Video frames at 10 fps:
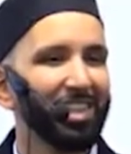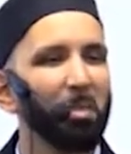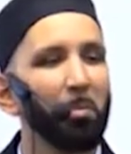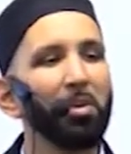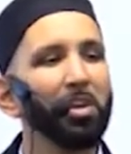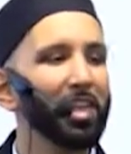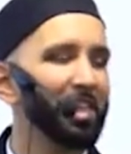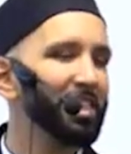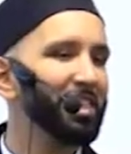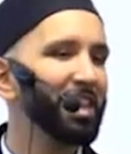The point
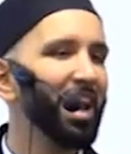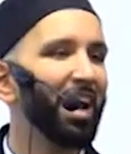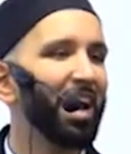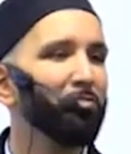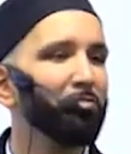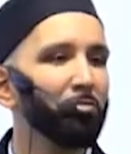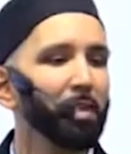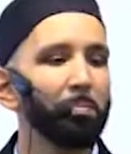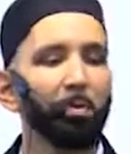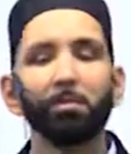is that
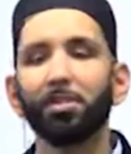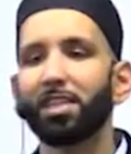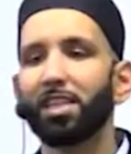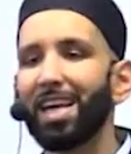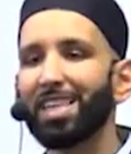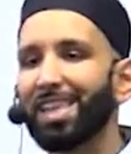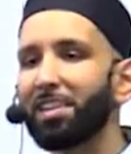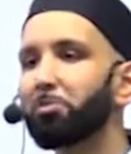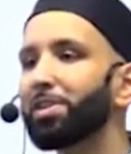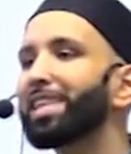every person has a
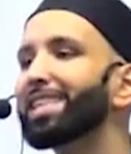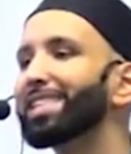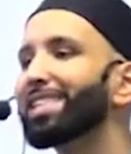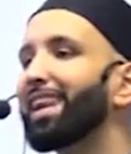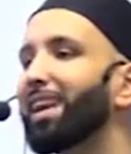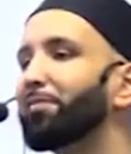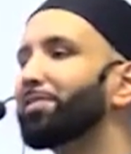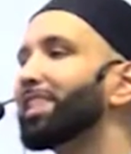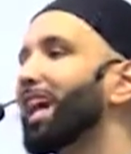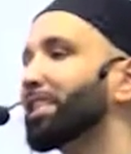unique set
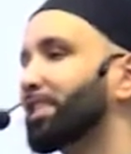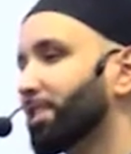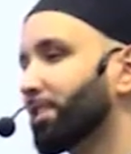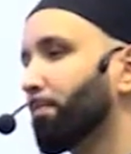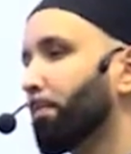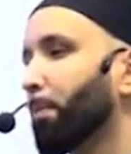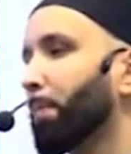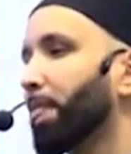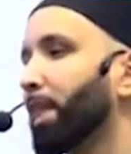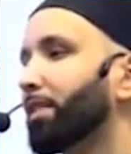of tests
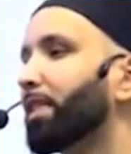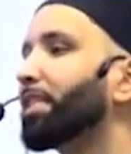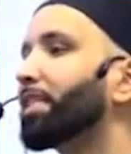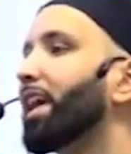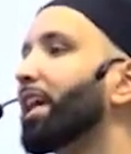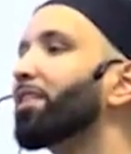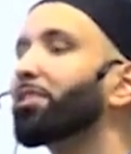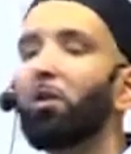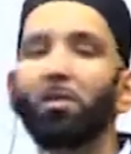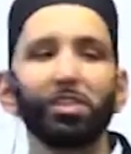that they are
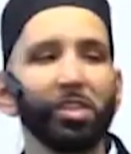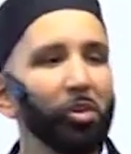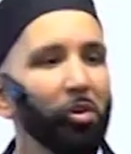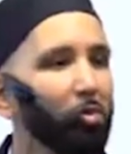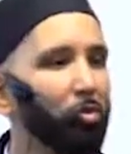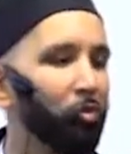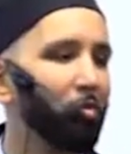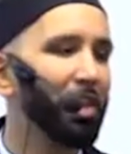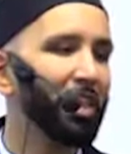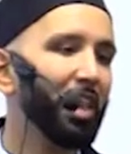going to go
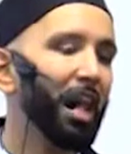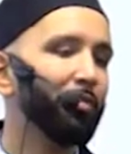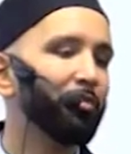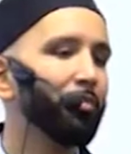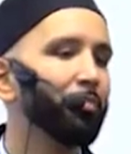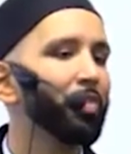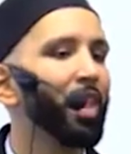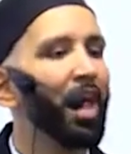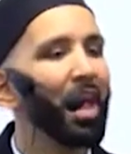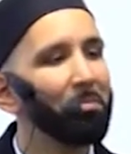through in life.
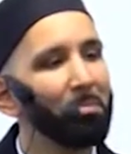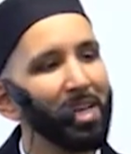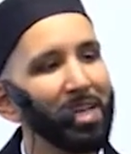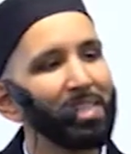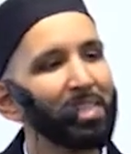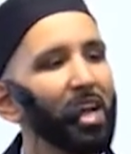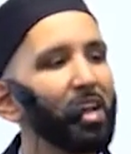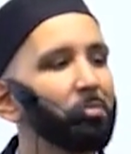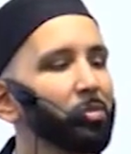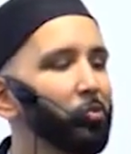And many
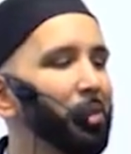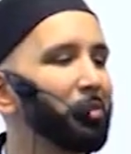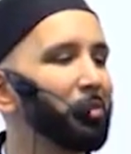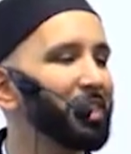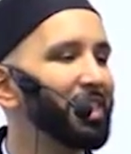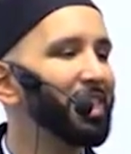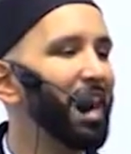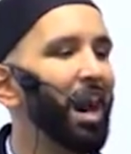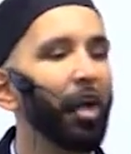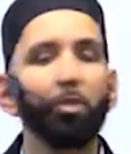times when you see
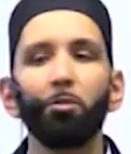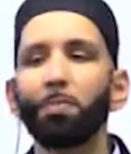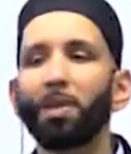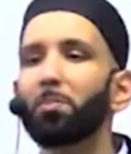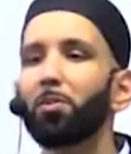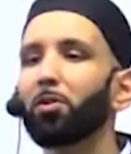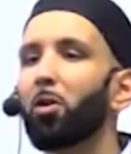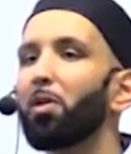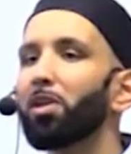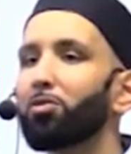other people
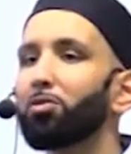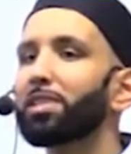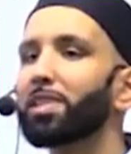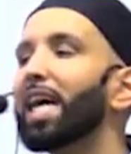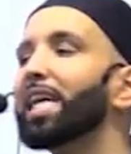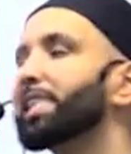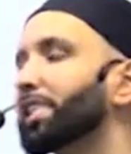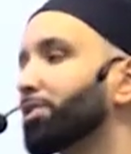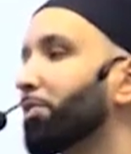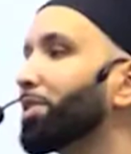going through
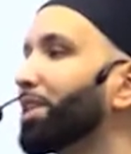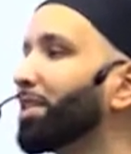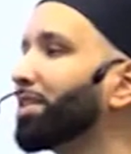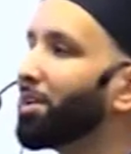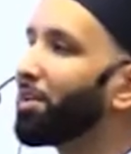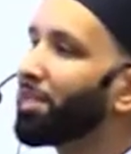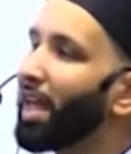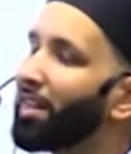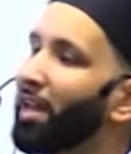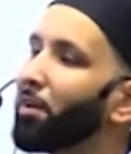tests or
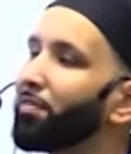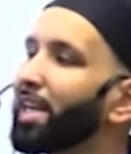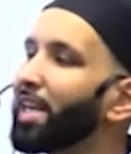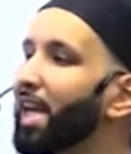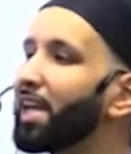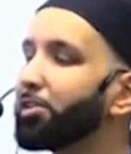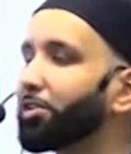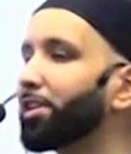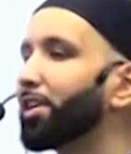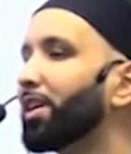that are of the
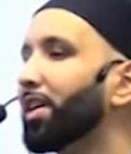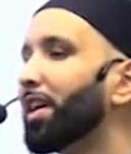nature